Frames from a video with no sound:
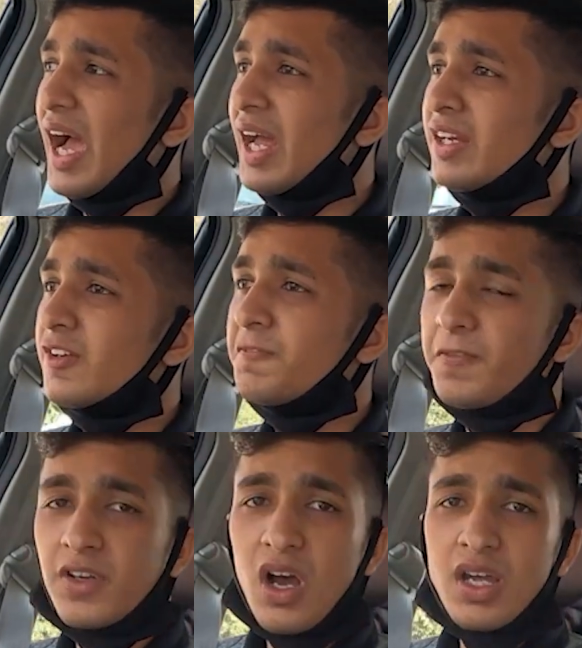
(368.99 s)
And
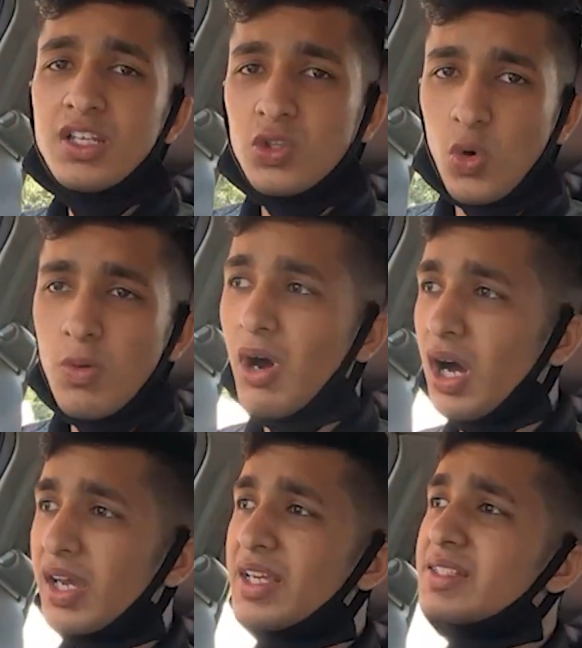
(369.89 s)
Ferrari
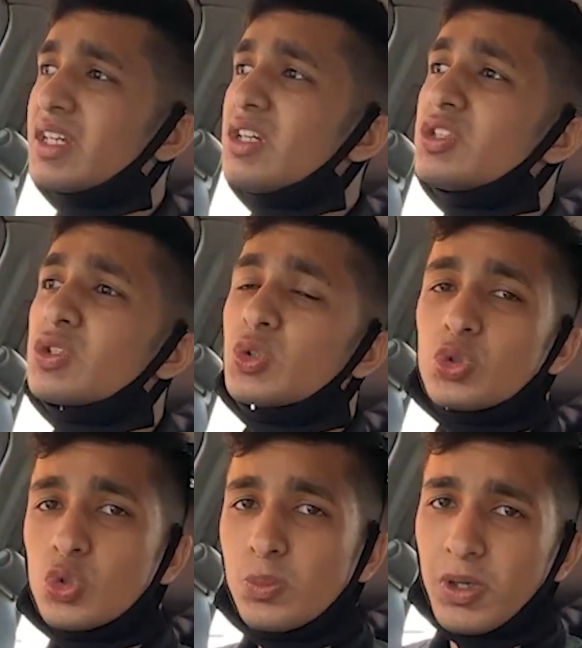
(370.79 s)
Roma is a
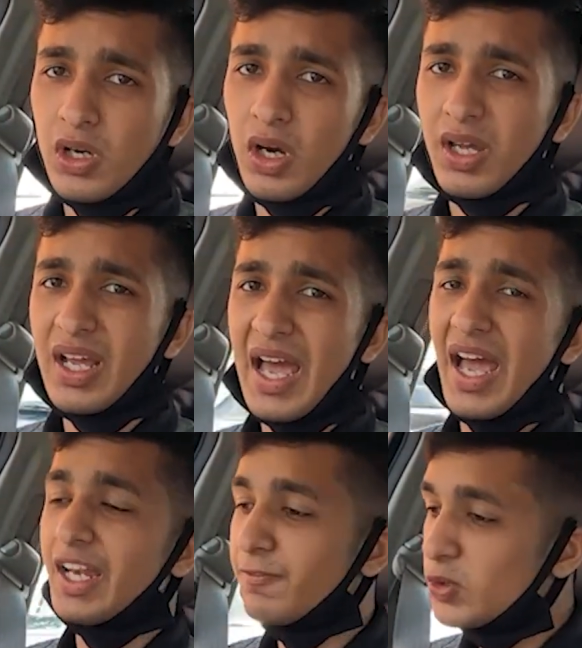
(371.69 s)
supercar,
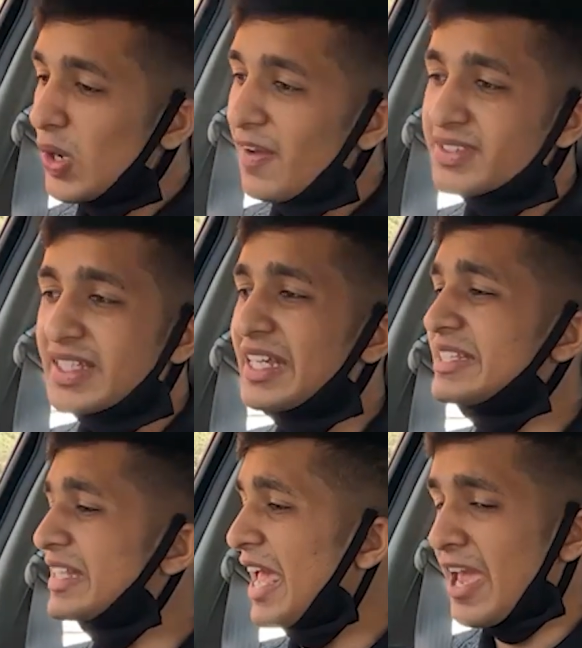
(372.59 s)
and if you have
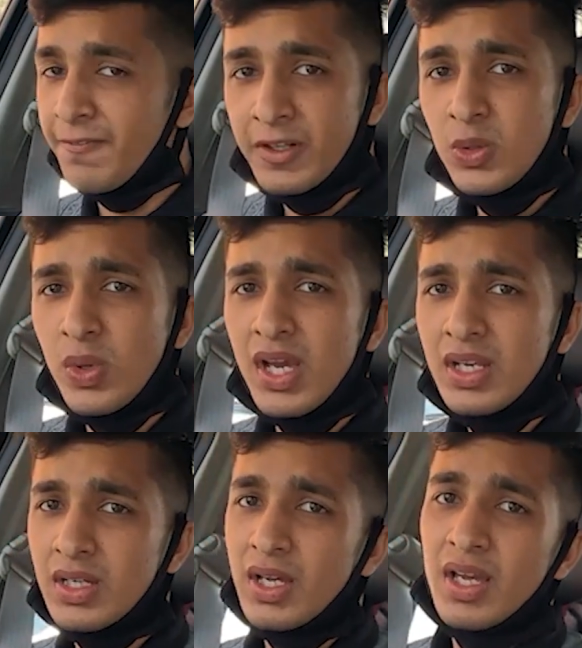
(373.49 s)
screens
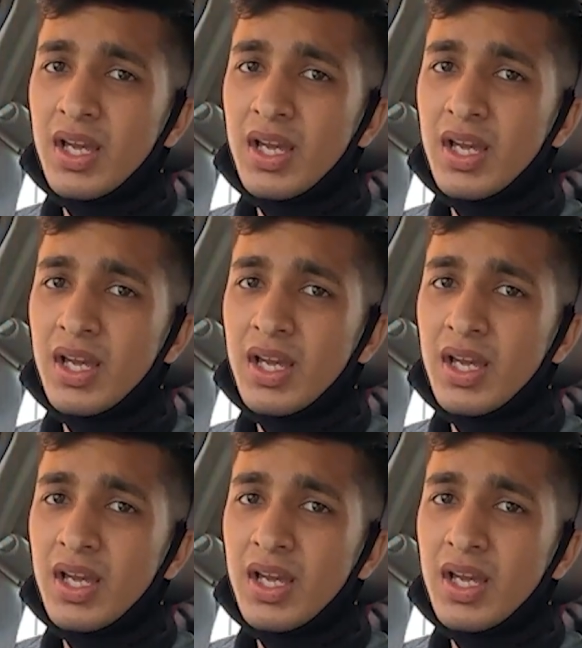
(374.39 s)
everywhere,